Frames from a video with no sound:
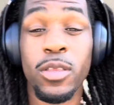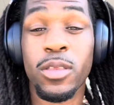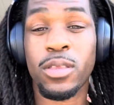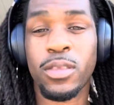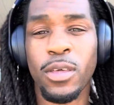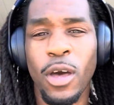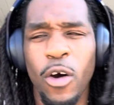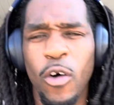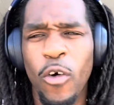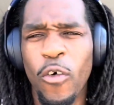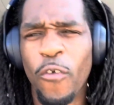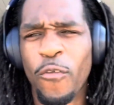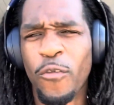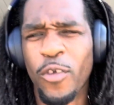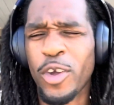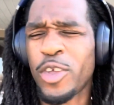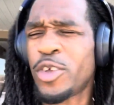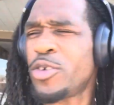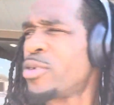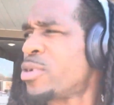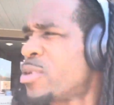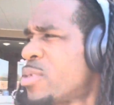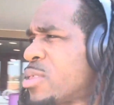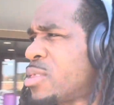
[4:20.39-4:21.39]
So for
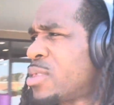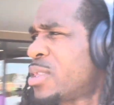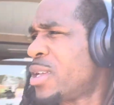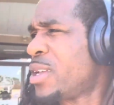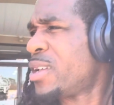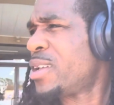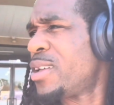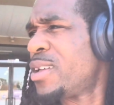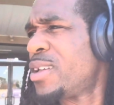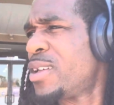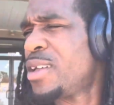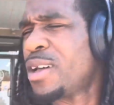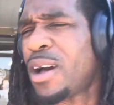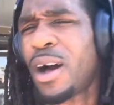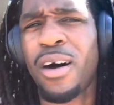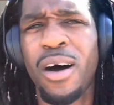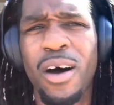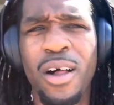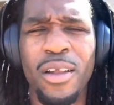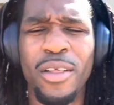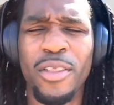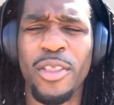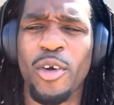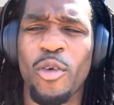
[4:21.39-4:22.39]
you to see
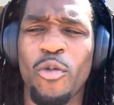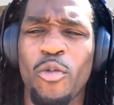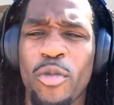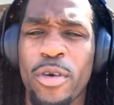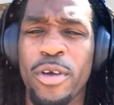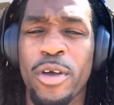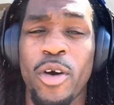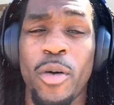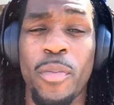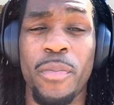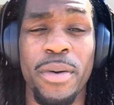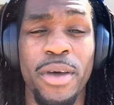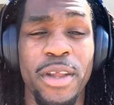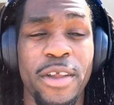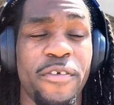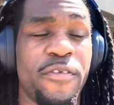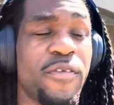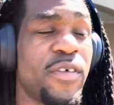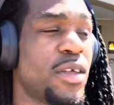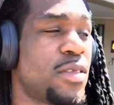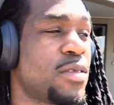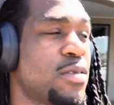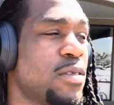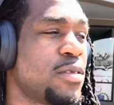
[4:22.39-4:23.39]
all of the real
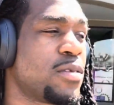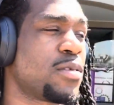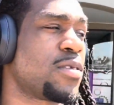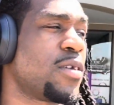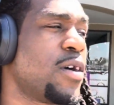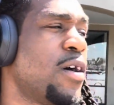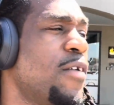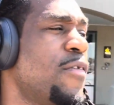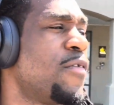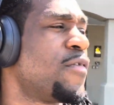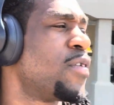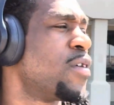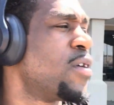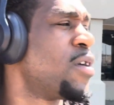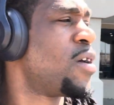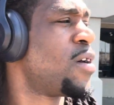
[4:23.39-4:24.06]
benefits and stuff